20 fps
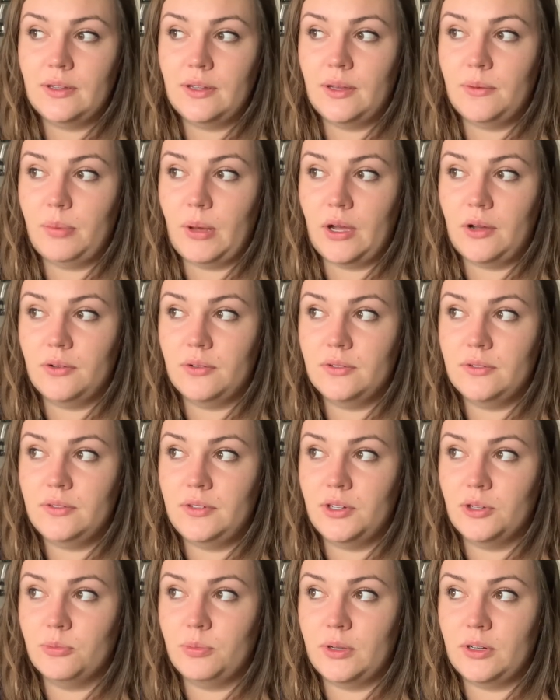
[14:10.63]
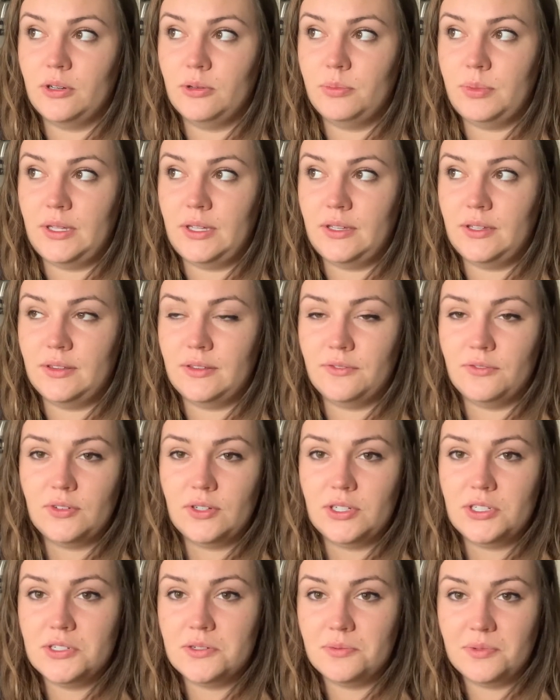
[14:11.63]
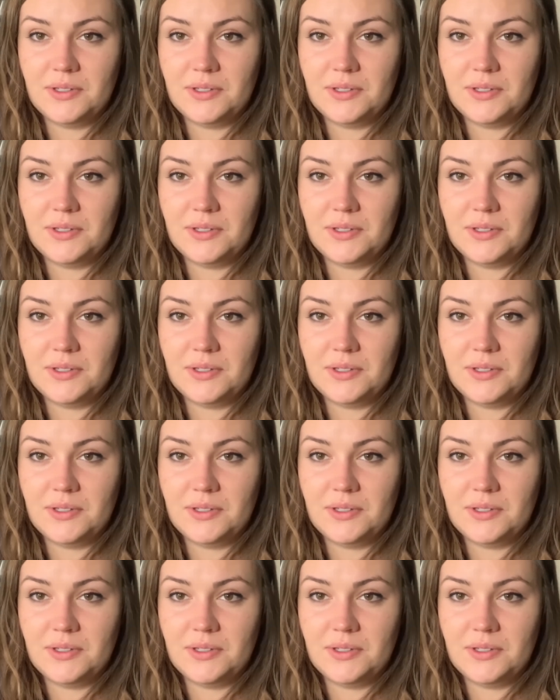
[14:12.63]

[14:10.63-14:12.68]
about your butter being in the fridge.